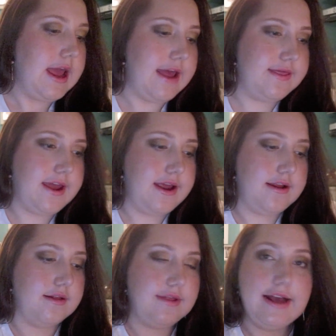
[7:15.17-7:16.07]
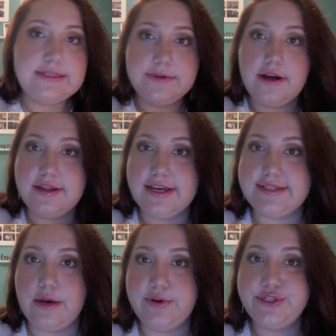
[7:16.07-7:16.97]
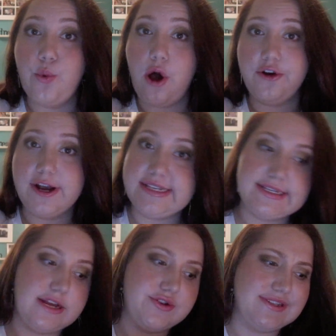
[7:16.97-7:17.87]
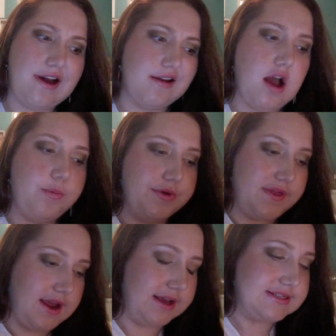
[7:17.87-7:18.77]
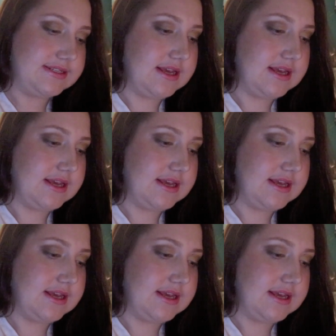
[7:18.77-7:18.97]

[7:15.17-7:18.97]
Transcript: And then last but not least, I went to Walgreens and I just got a couple things.